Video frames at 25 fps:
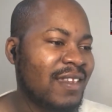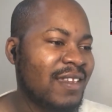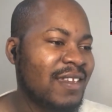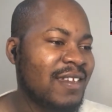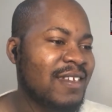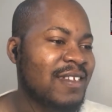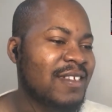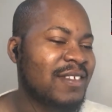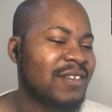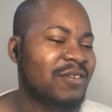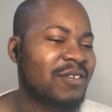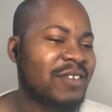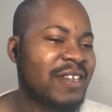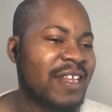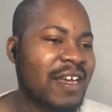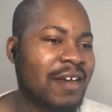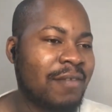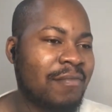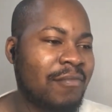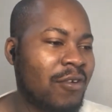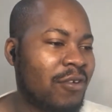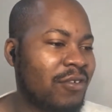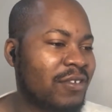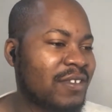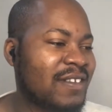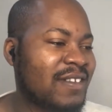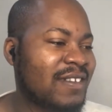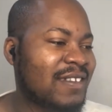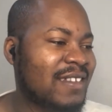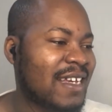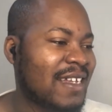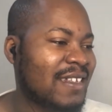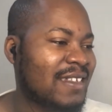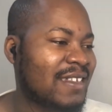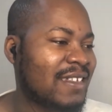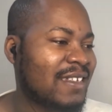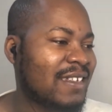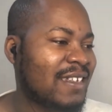but it's like that too. So they are both
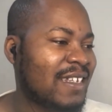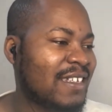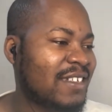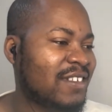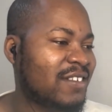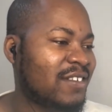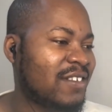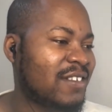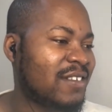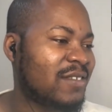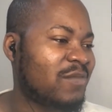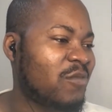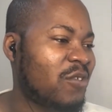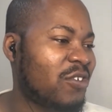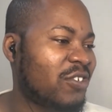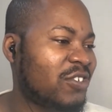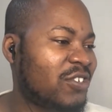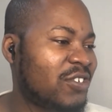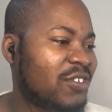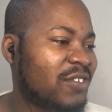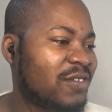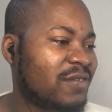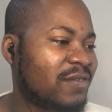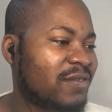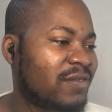starting, they just watch.